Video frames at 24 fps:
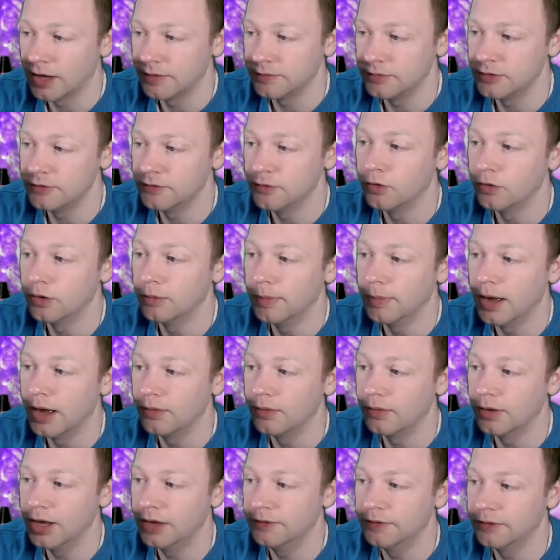Have you thought
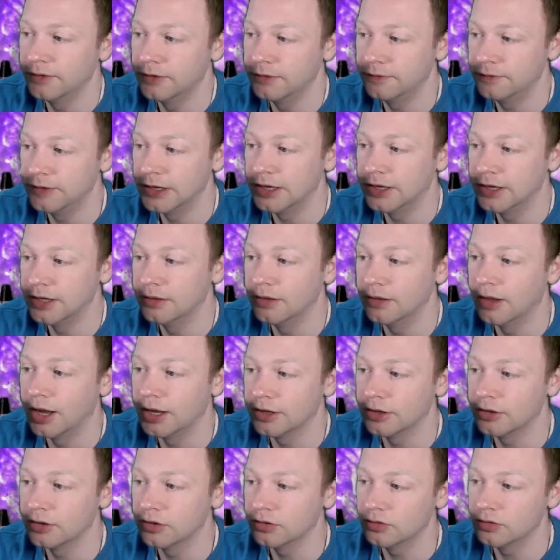about ever thinking
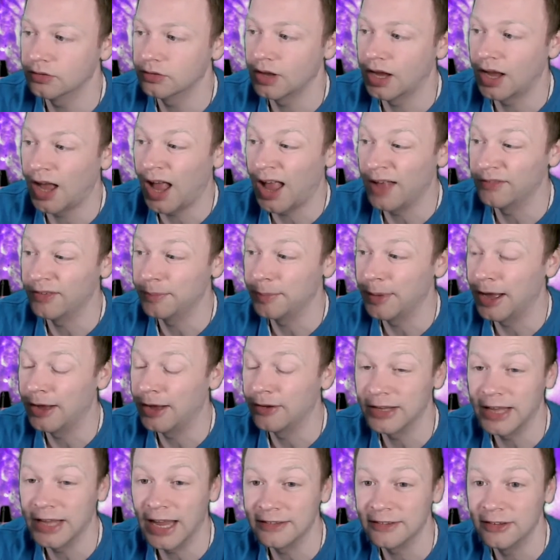like that ever
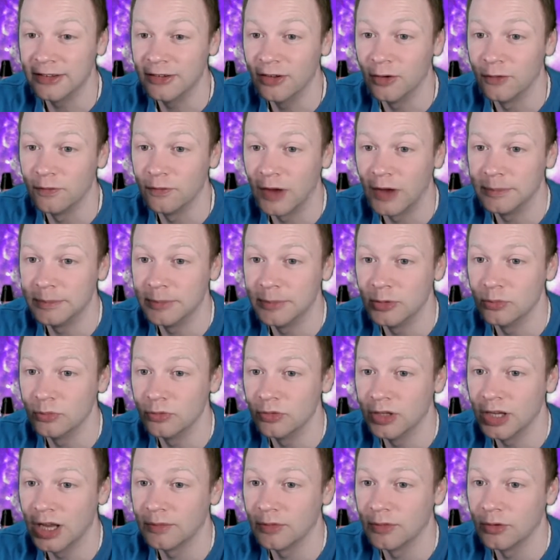about getting off vaping
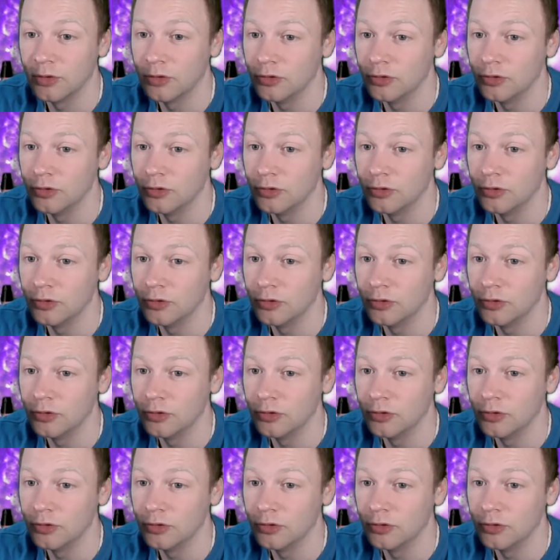altogether,